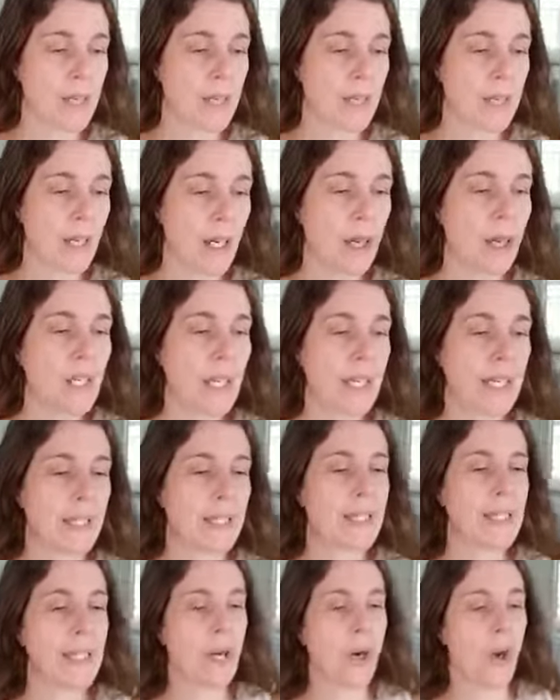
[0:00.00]

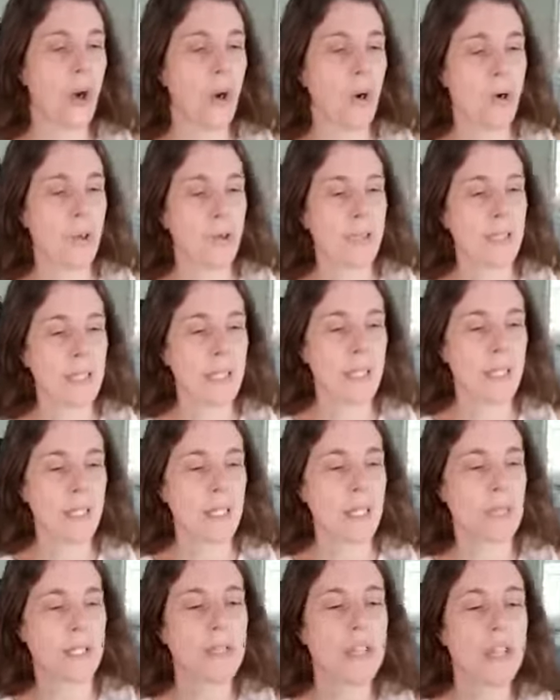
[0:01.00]
Okay,
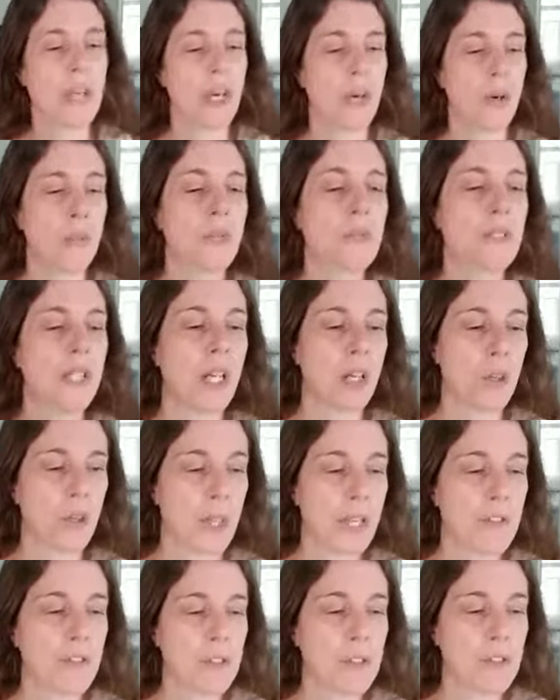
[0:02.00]
no,
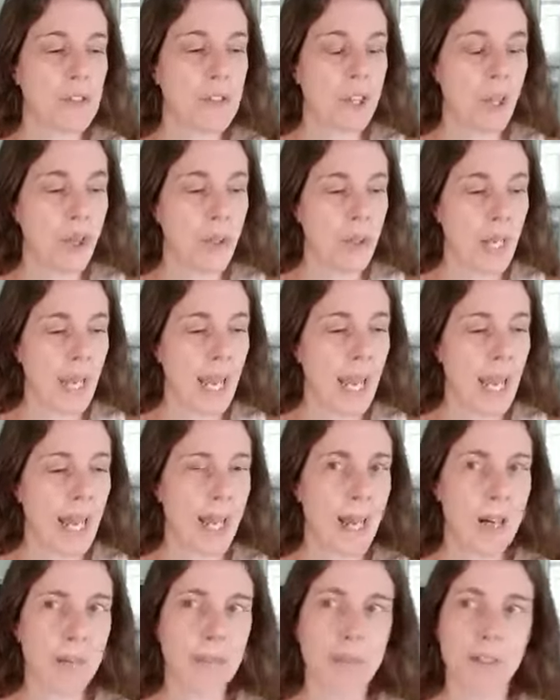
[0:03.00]
if you don't
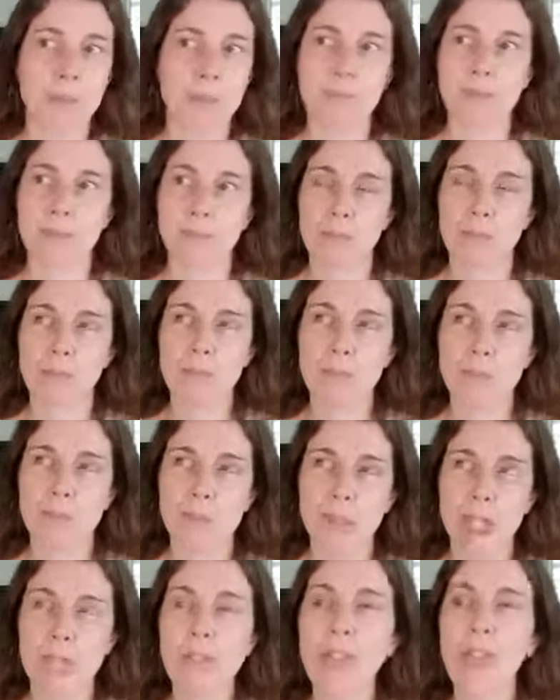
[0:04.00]
have
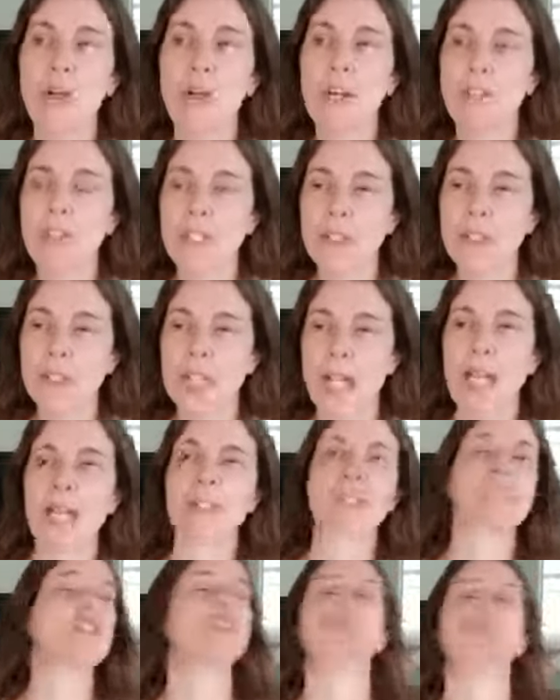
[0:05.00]
if you don't have internet
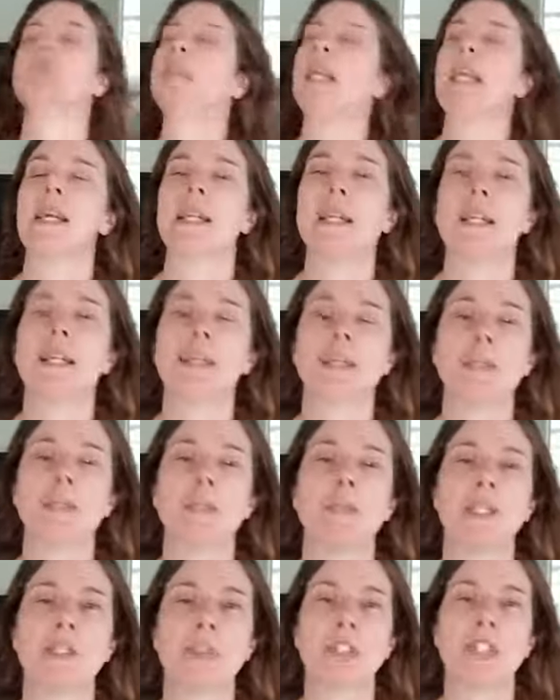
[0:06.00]
access, you can't get into
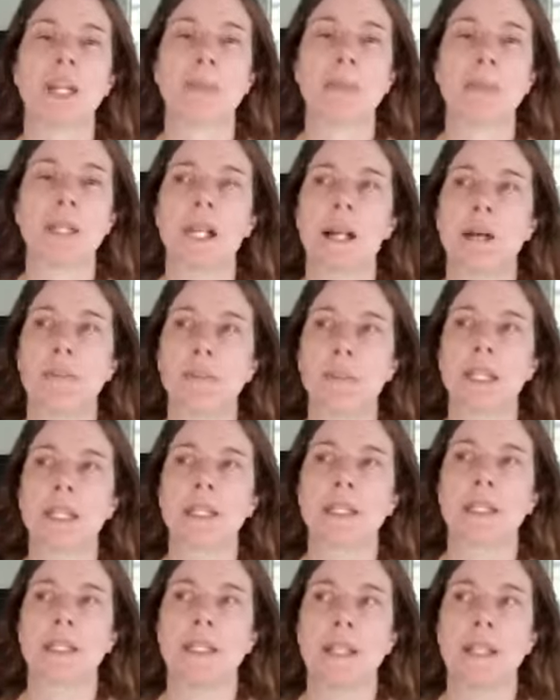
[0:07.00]
mystery shopping companies,